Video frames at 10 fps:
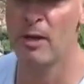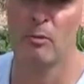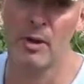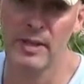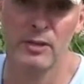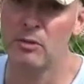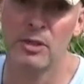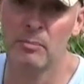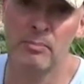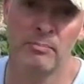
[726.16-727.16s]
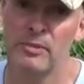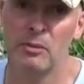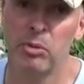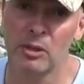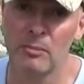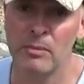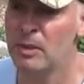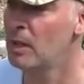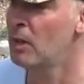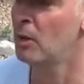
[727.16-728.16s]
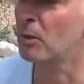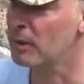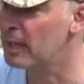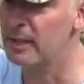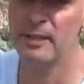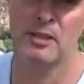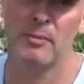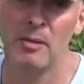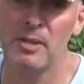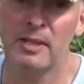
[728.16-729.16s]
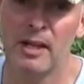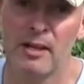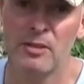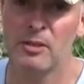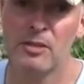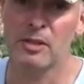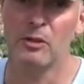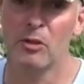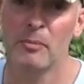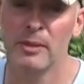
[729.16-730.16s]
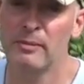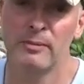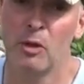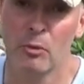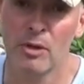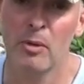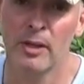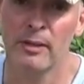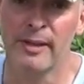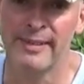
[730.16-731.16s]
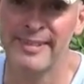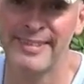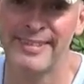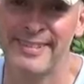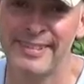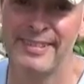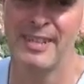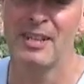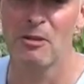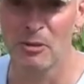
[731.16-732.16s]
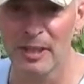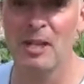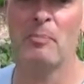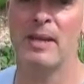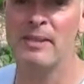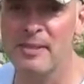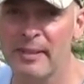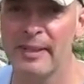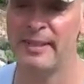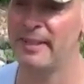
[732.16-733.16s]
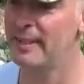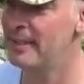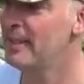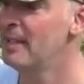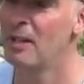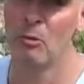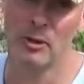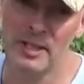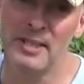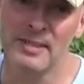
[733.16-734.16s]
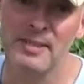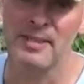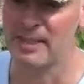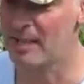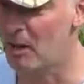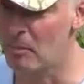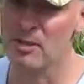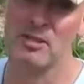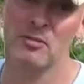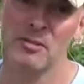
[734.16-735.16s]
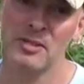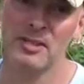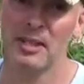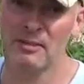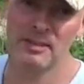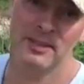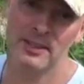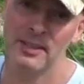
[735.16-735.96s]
when they do, you pull them. Or like I did in my beet garden, you just ignore them and don't worry about it. Really depends on what it is and how much there is and